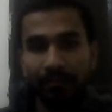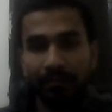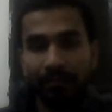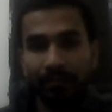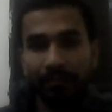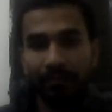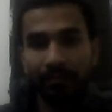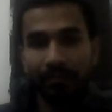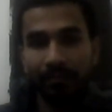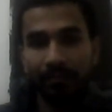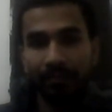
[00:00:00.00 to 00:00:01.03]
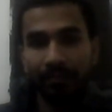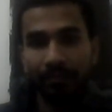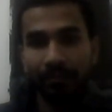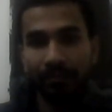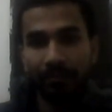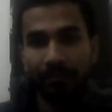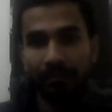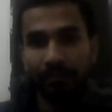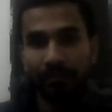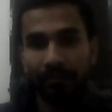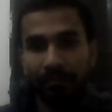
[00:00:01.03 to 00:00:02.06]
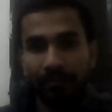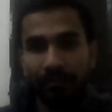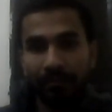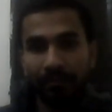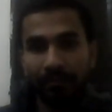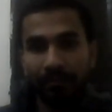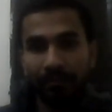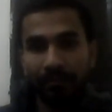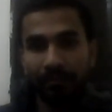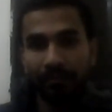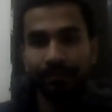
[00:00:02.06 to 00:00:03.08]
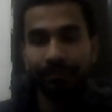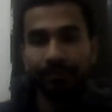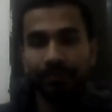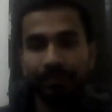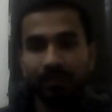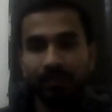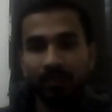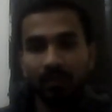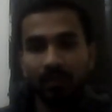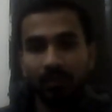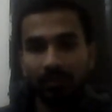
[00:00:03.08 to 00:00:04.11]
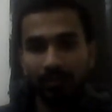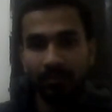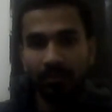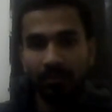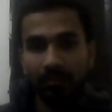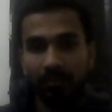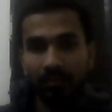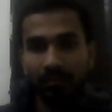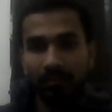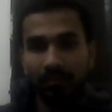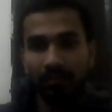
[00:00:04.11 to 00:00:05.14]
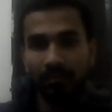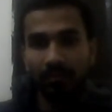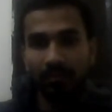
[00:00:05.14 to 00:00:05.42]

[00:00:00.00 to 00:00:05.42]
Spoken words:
No words are spoken by the person on screen.